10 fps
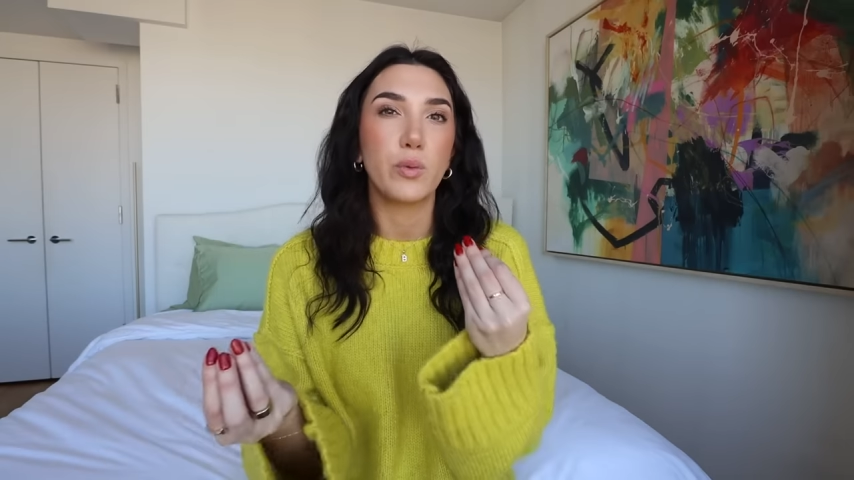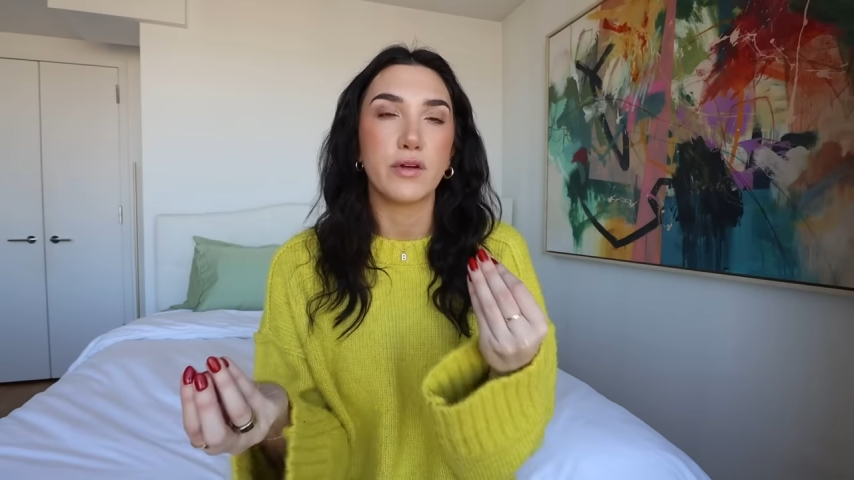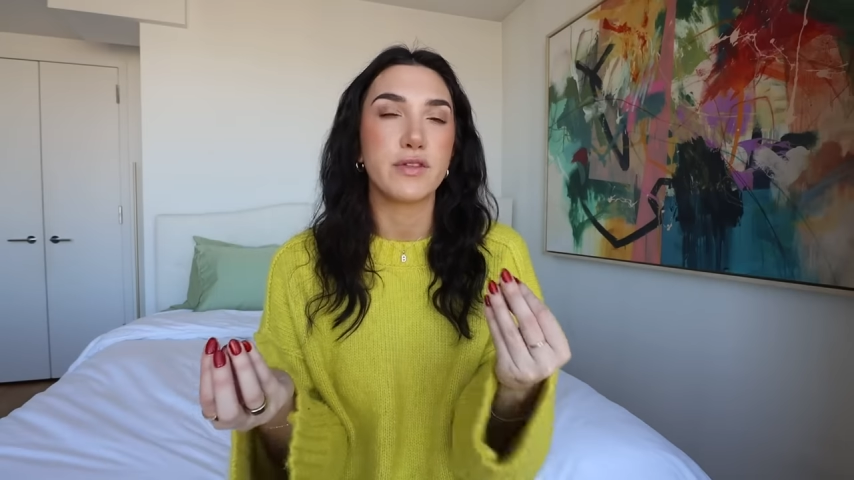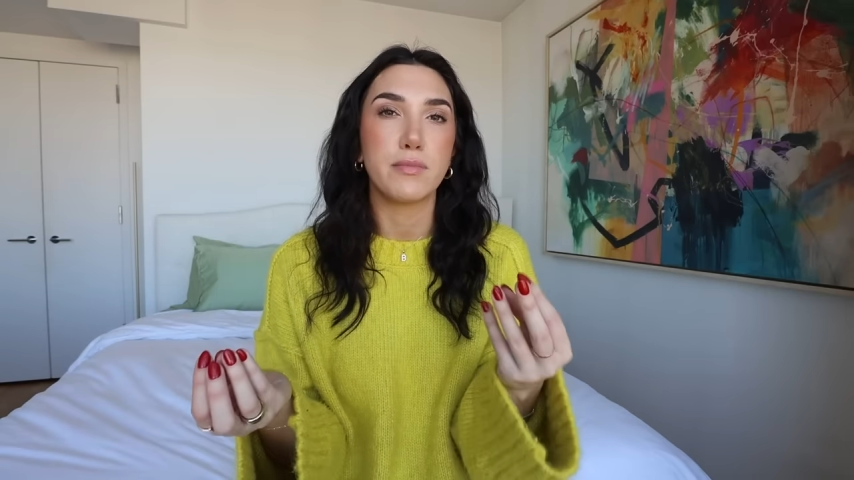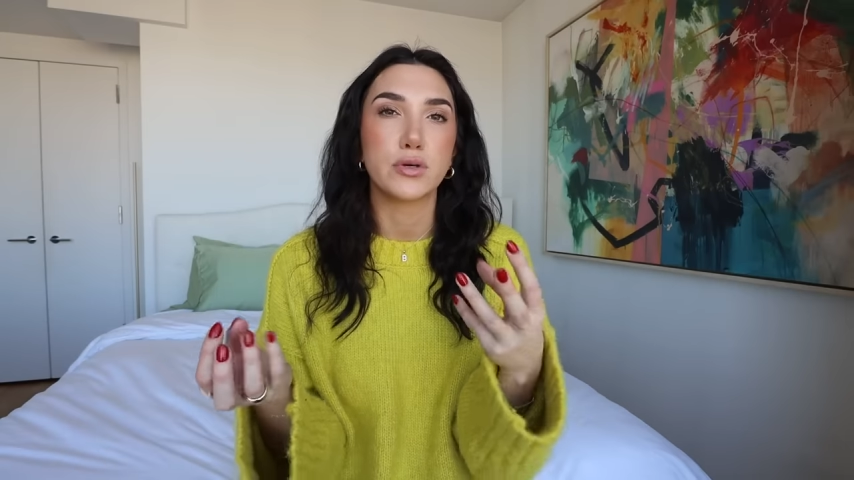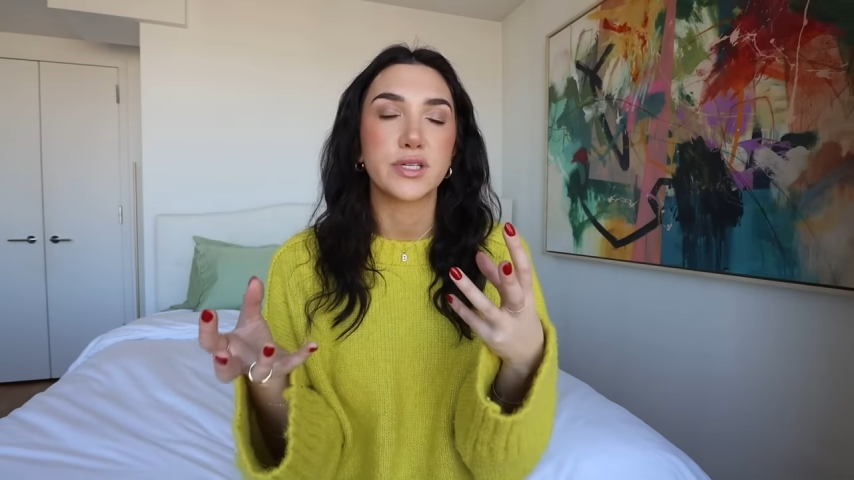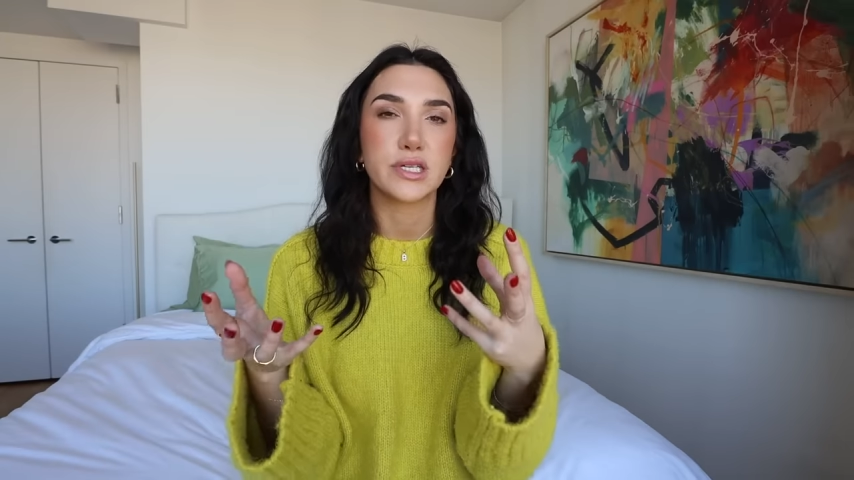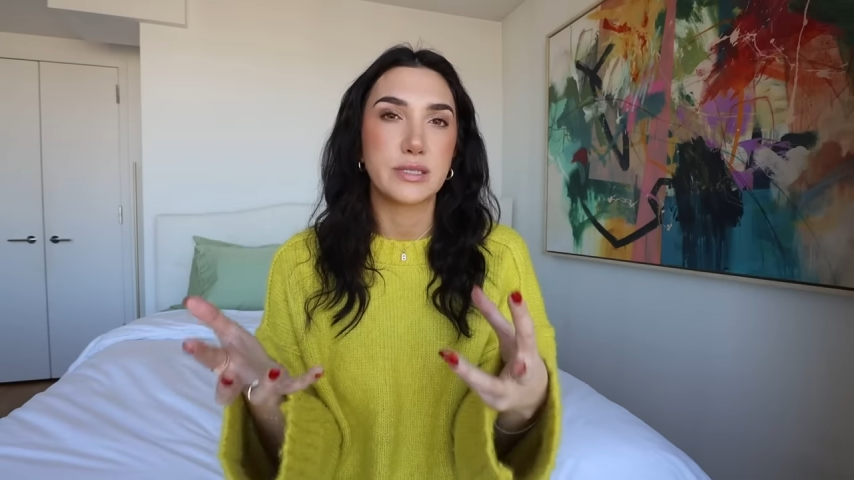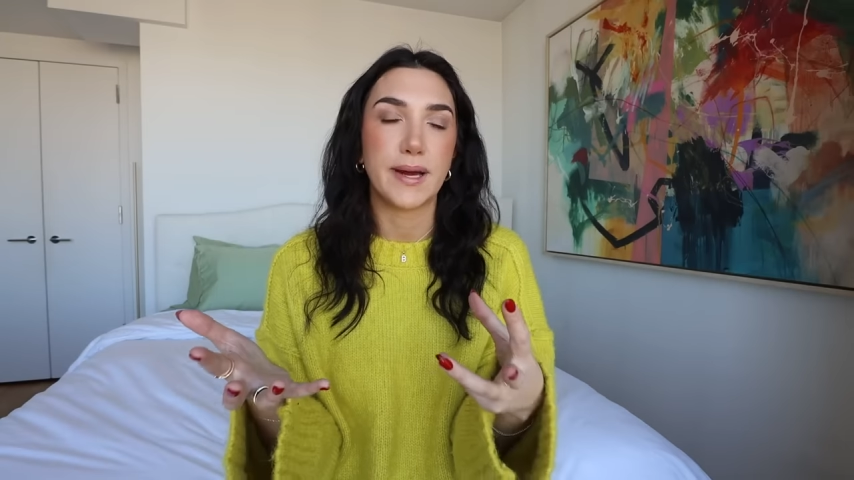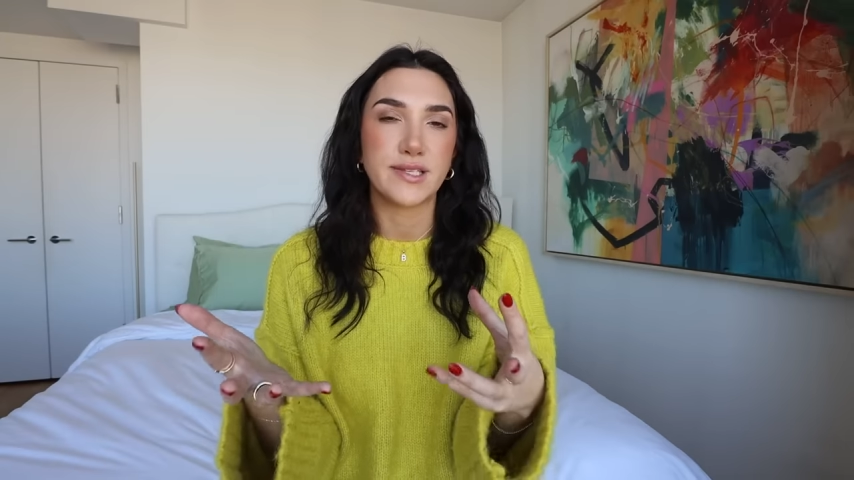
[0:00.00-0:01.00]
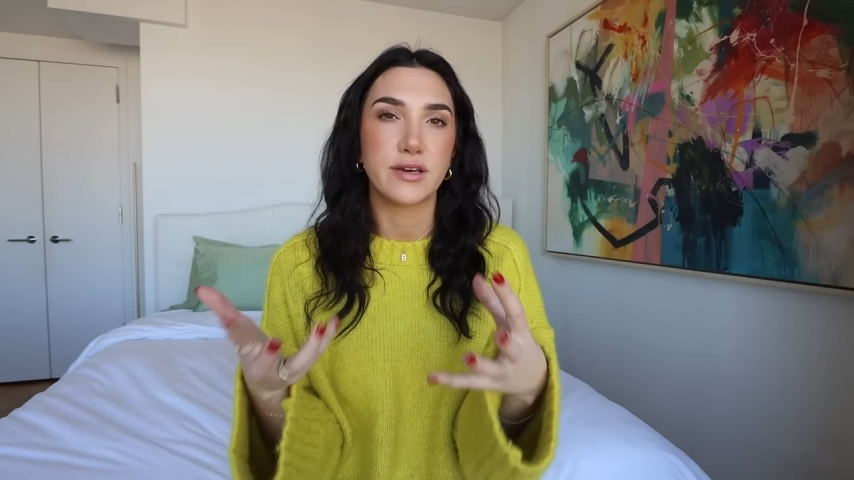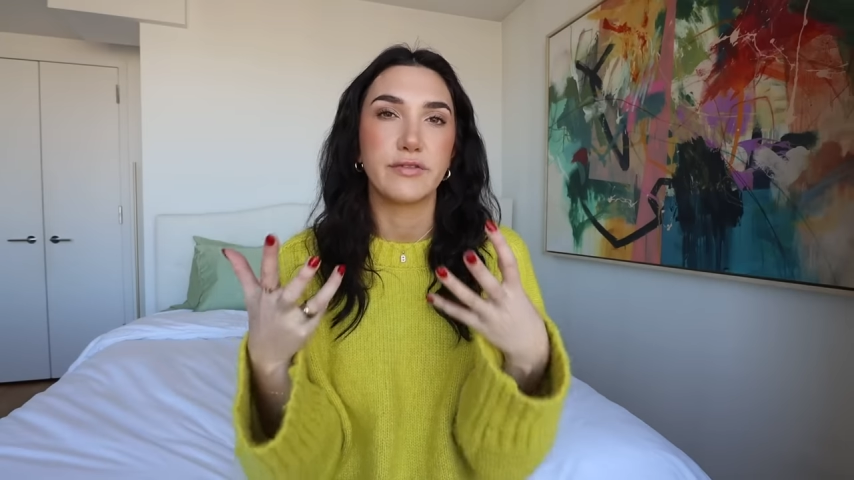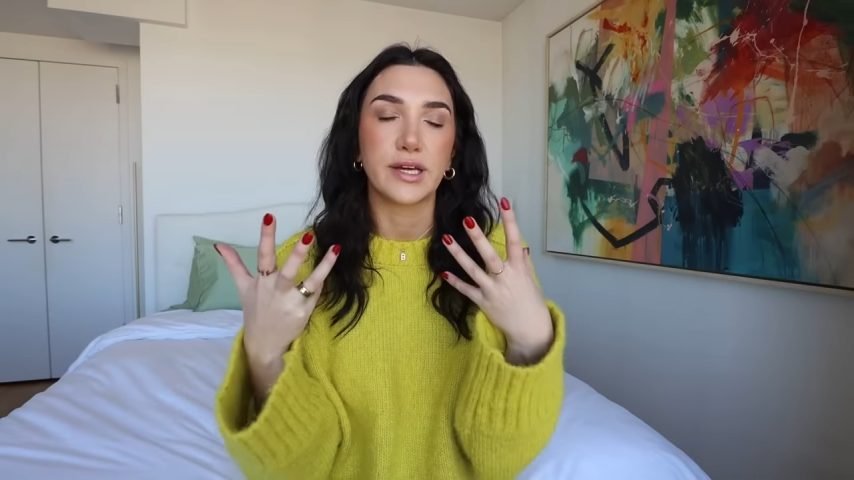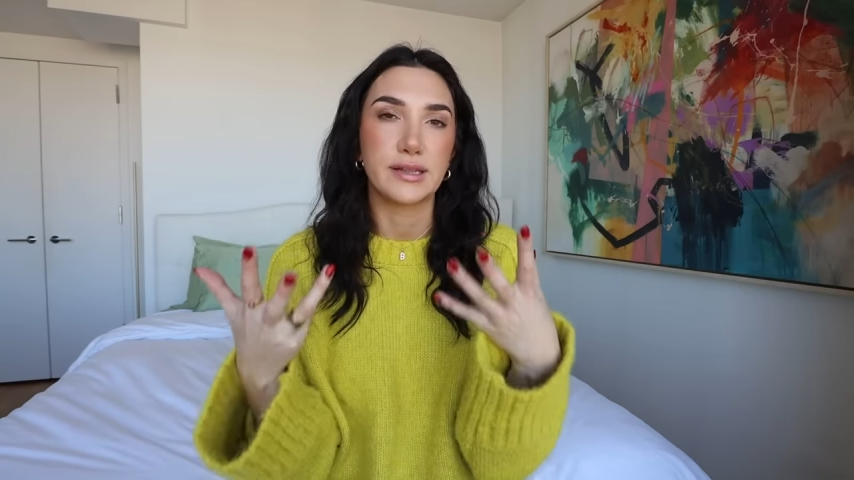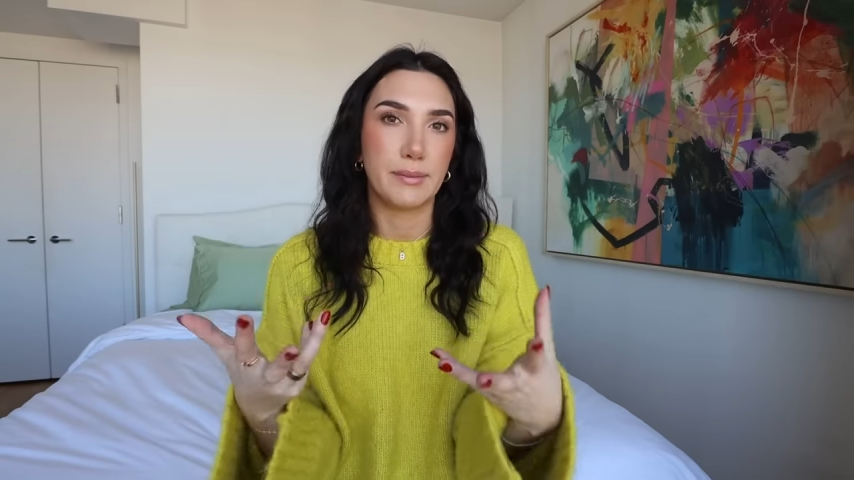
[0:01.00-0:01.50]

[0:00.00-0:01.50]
one of the most expensive like